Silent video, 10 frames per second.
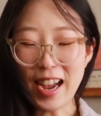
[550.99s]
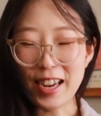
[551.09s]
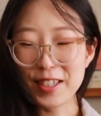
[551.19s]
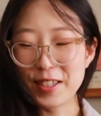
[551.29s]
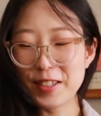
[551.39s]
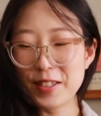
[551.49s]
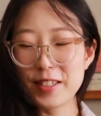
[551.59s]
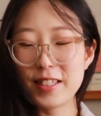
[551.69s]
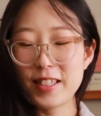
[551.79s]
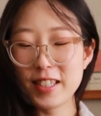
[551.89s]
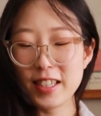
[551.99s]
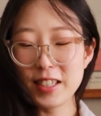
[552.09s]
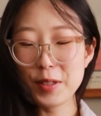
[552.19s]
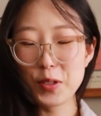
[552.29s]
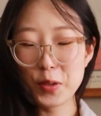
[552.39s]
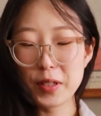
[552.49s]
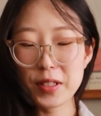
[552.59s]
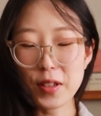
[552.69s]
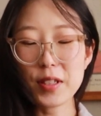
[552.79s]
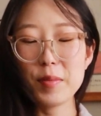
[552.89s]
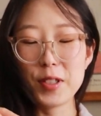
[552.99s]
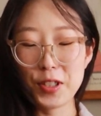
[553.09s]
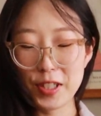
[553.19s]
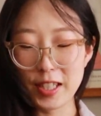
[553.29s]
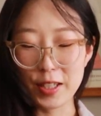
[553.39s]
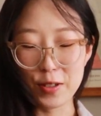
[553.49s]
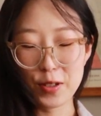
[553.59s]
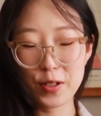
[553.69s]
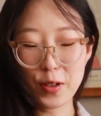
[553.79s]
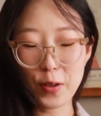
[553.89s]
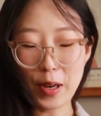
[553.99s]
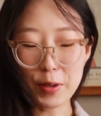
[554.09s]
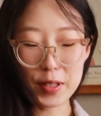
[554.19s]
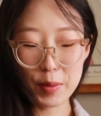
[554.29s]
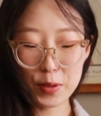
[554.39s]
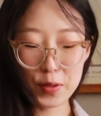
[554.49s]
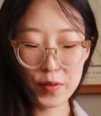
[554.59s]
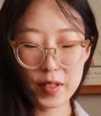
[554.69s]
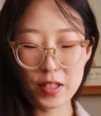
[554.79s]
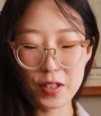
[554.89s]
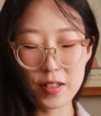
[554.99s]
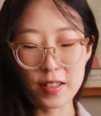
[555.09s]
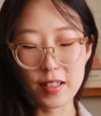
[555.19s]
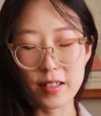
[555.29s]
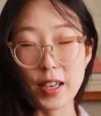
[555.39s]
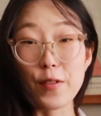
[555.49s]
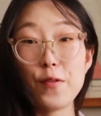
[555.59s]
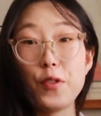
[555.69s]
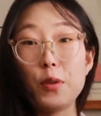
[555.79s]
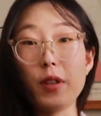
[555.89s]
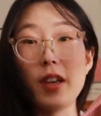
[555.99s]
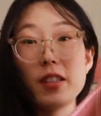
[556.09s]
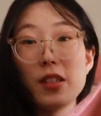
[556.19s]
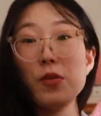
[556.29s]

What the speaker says: I did do this on the machine, so I was able to finish this in like few days.